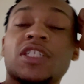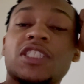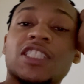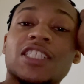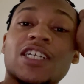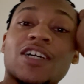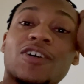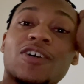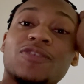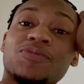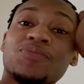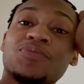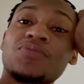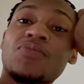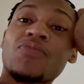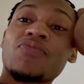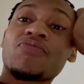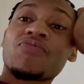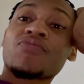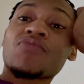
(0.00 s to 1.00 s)
So
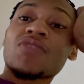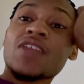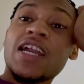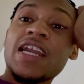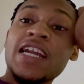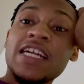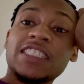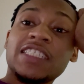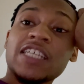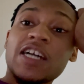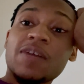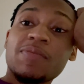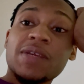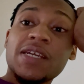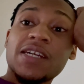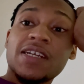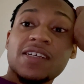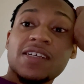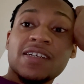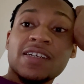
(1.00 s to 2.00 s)
it's going to be
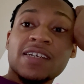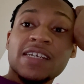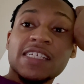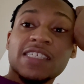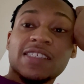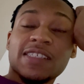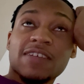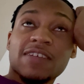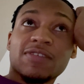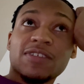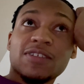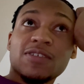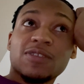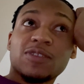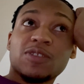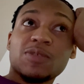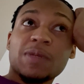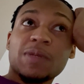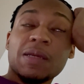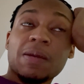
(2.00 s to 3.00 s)
good. It's definitely going
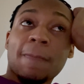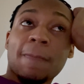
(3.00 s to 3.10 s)
to be